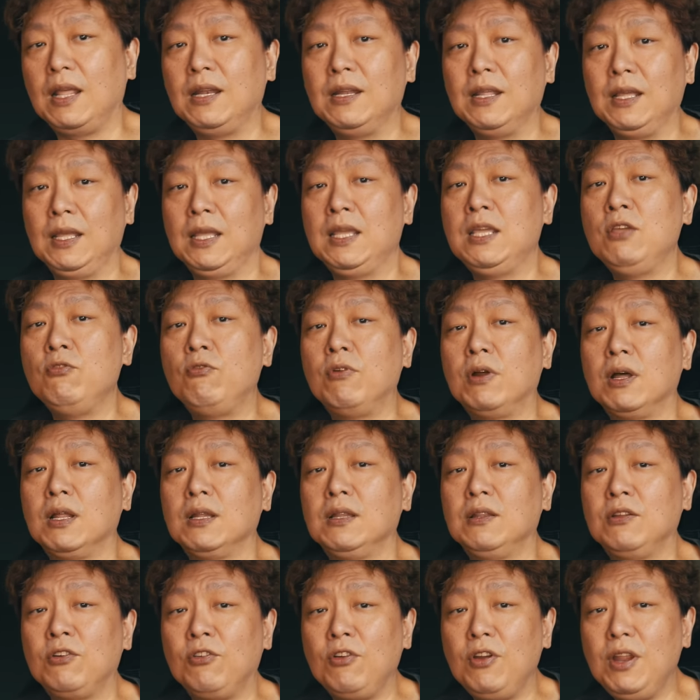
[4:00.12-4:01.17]
and the
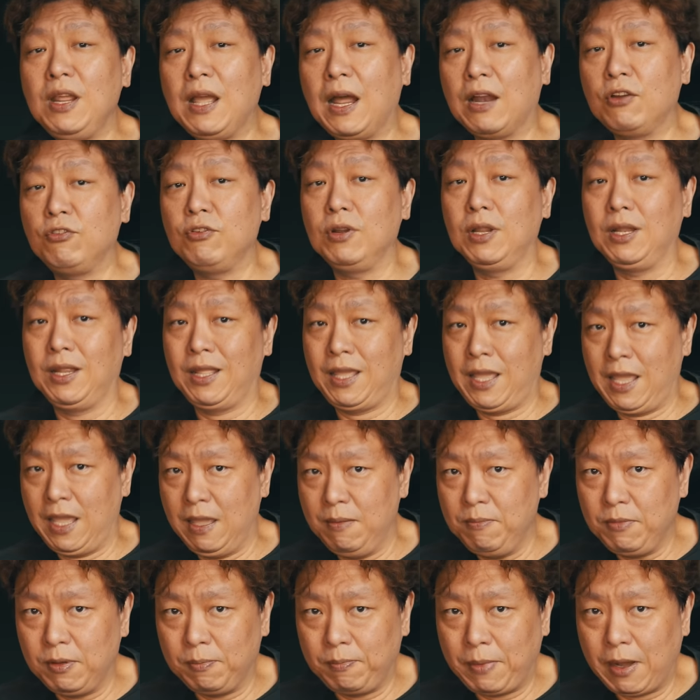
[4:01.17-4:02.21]
Era 300
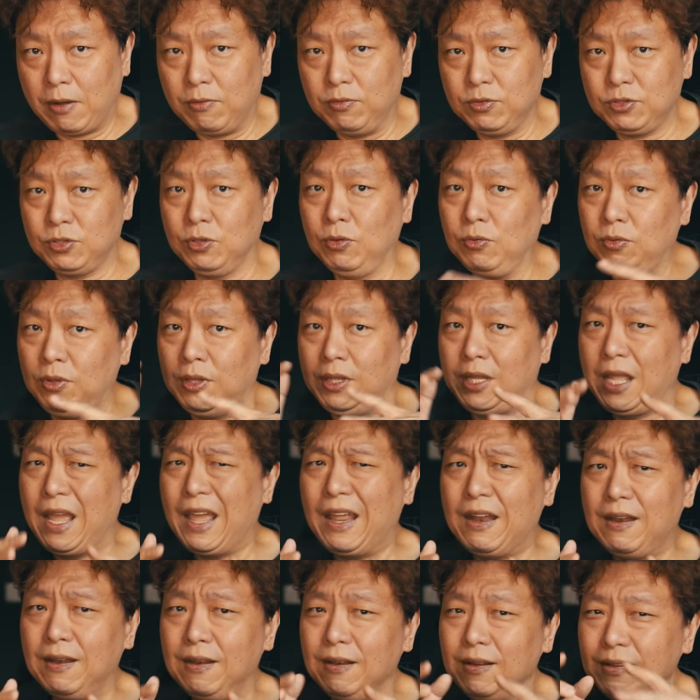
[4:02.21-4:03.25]
came about. So
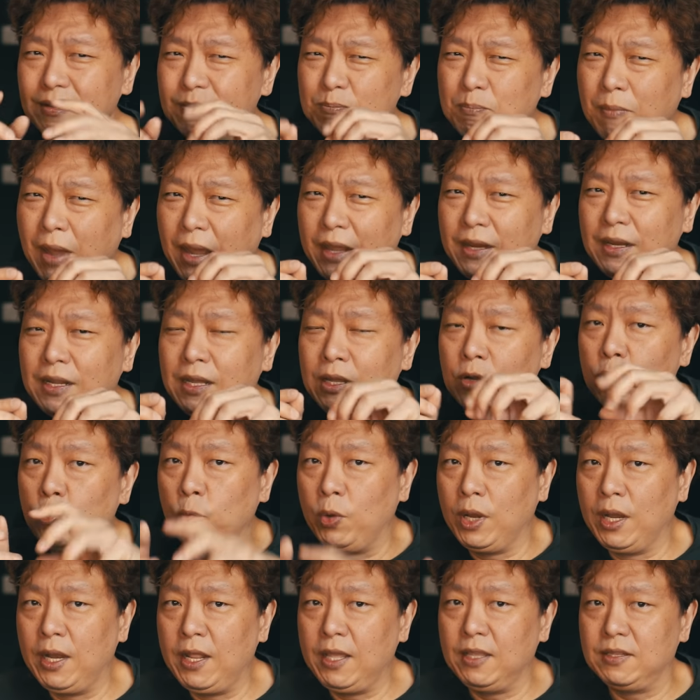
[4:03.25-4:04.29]
that minor
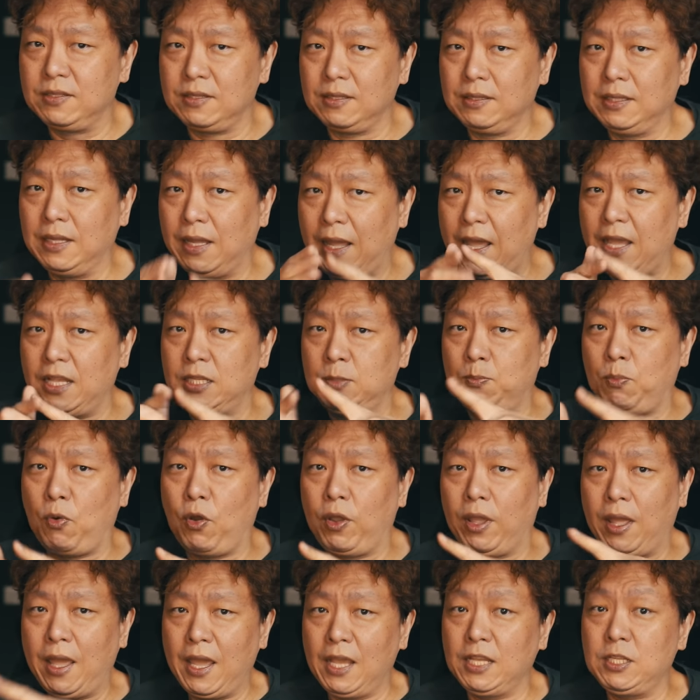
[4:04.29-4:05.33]
release, the
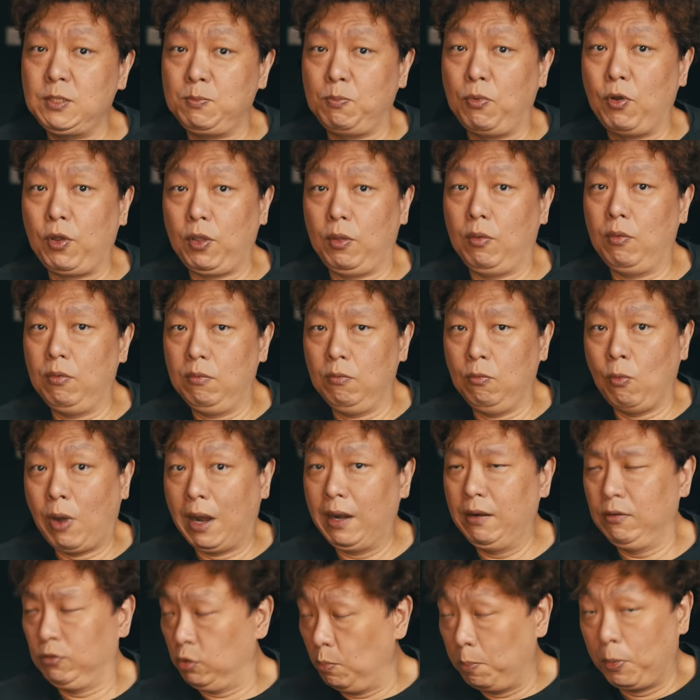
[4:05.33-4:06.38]

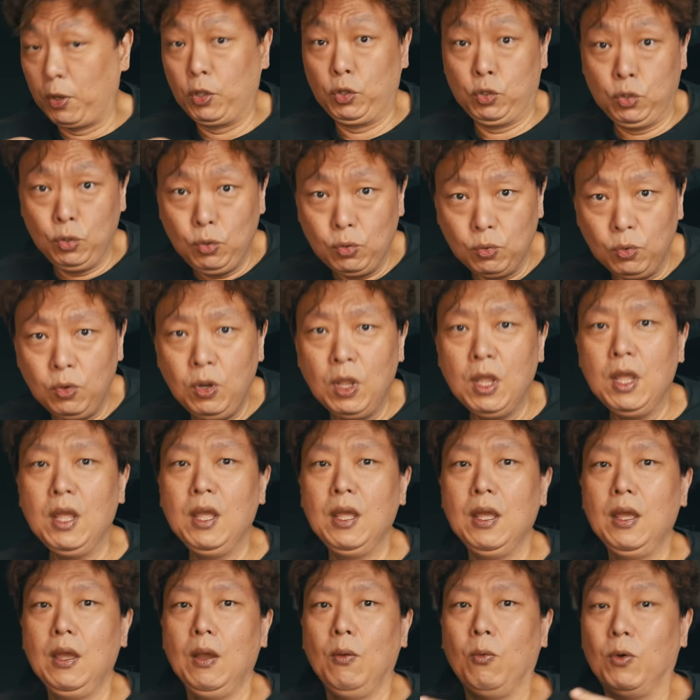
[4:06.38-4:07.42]
X.X.1.2,
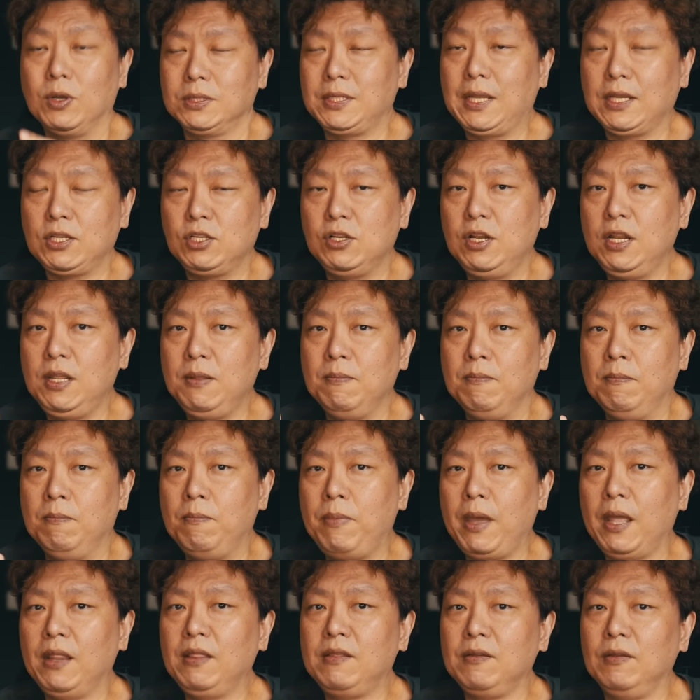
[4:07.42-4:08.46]
was actually
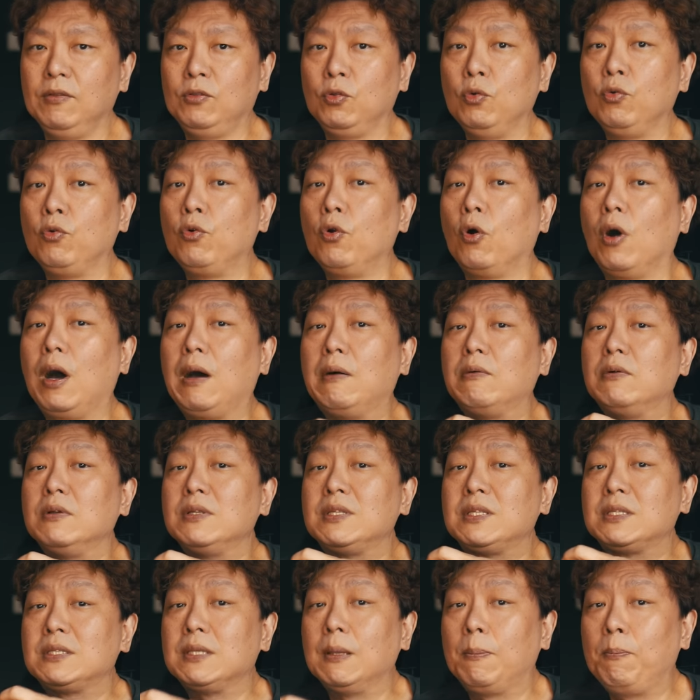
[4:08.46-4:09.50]
meant to roll out
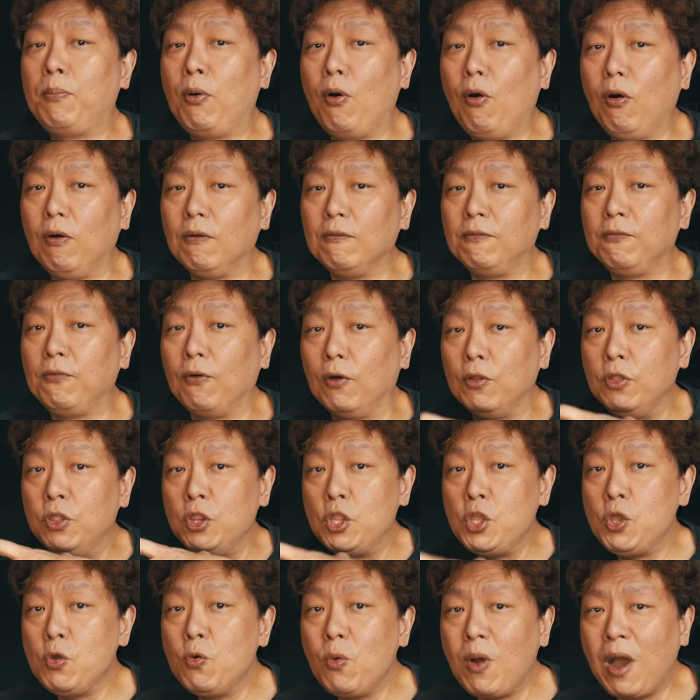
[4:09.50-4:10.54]
support for
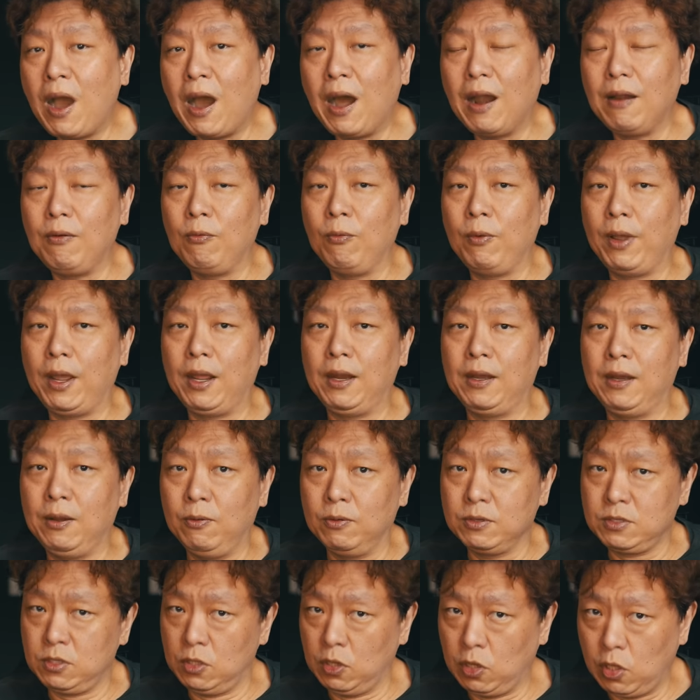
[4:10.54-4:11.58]
new hardware that
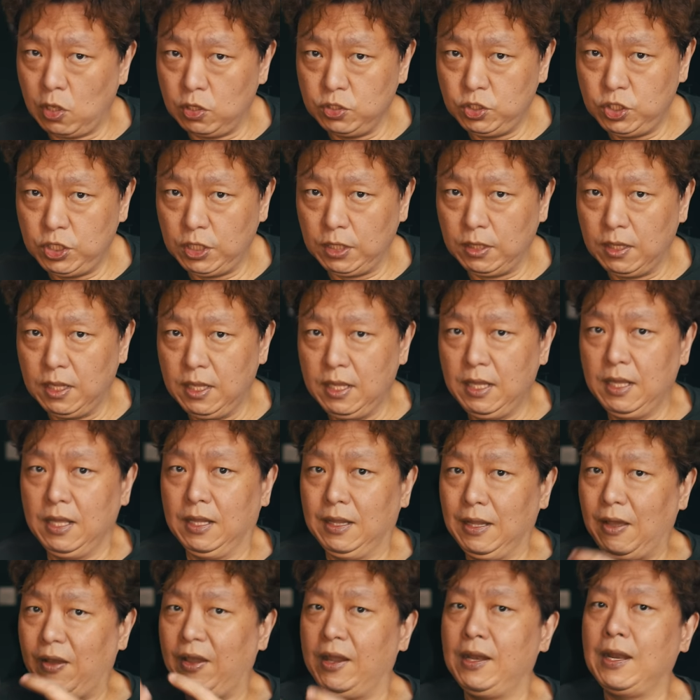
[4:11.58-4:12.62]
was launching.
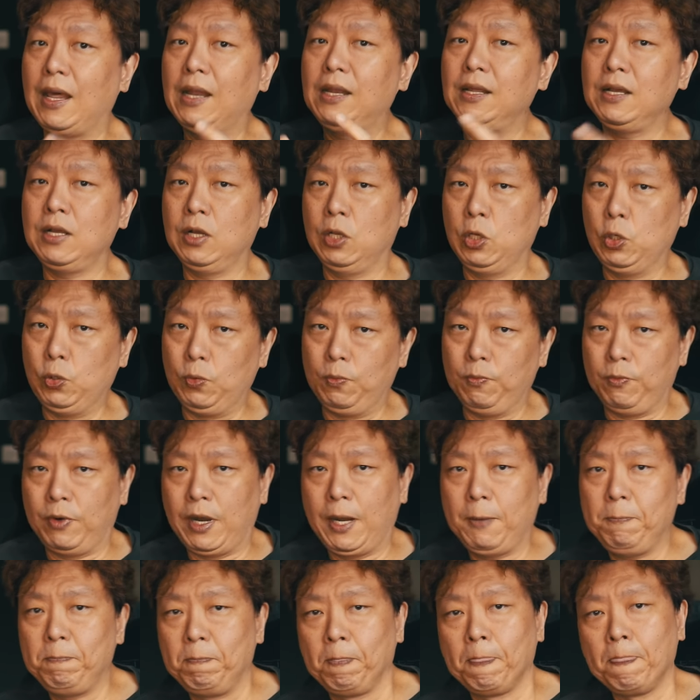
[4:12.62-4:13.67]
Now, another clue,
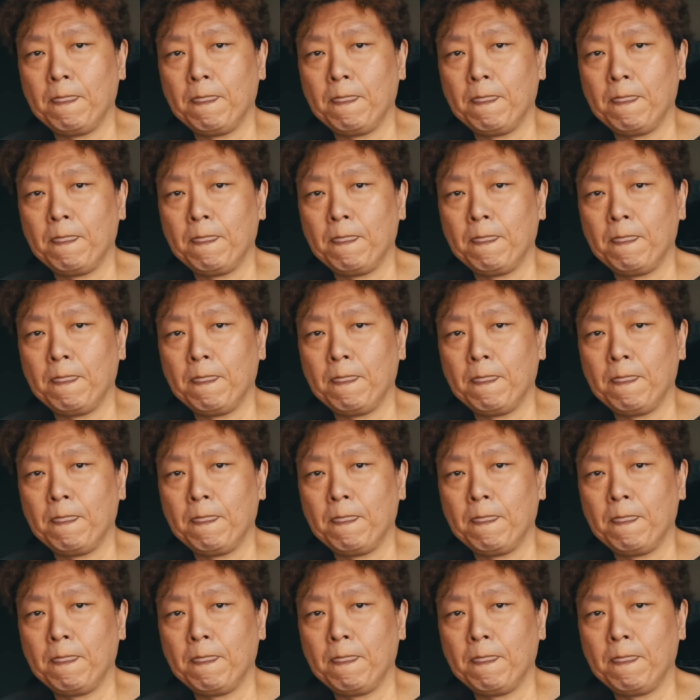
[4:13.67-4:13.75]
right?